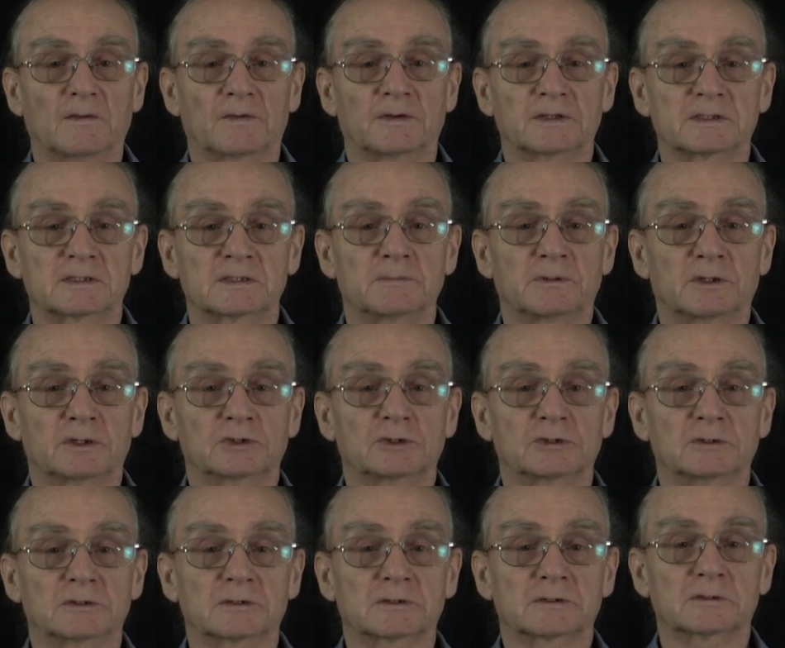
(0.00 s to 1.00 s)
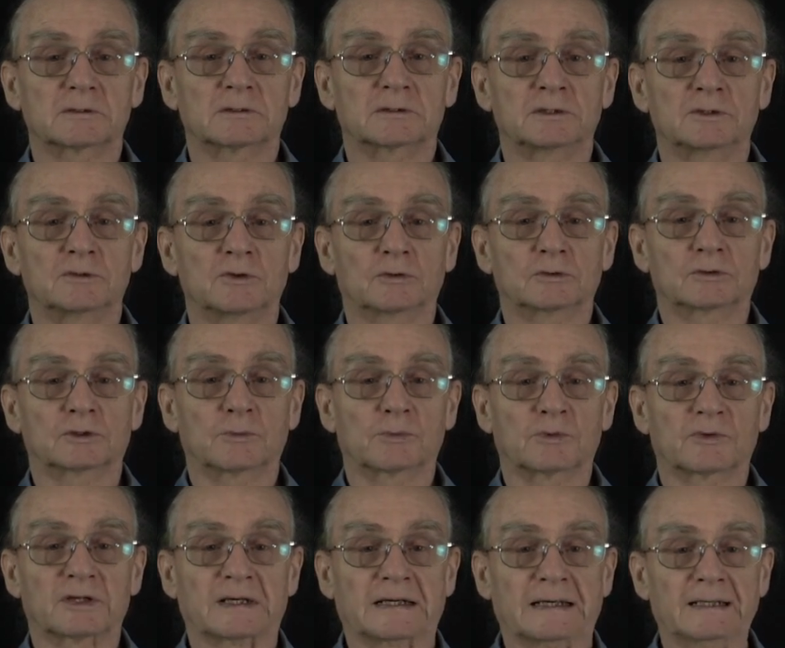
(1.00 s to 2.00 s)
is denoted
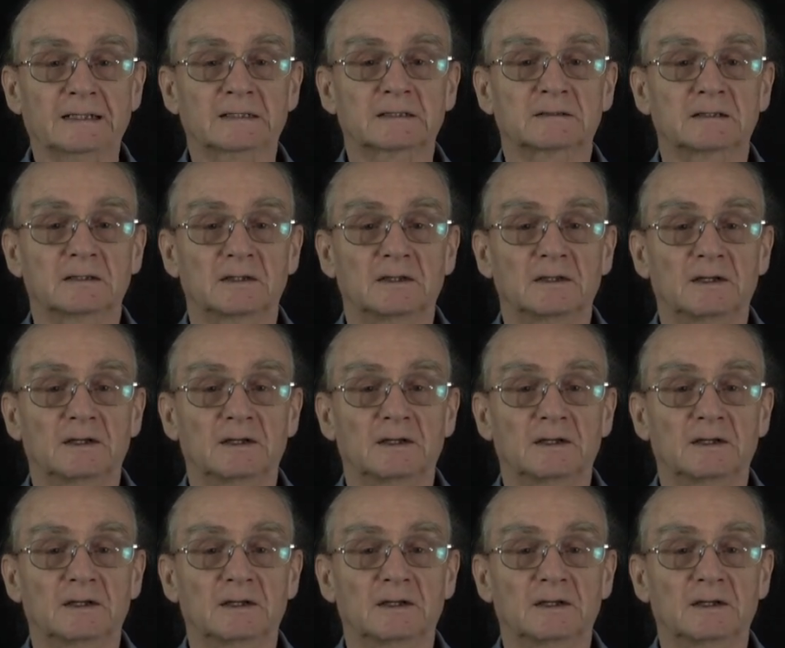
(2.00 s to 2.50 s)
with a hat,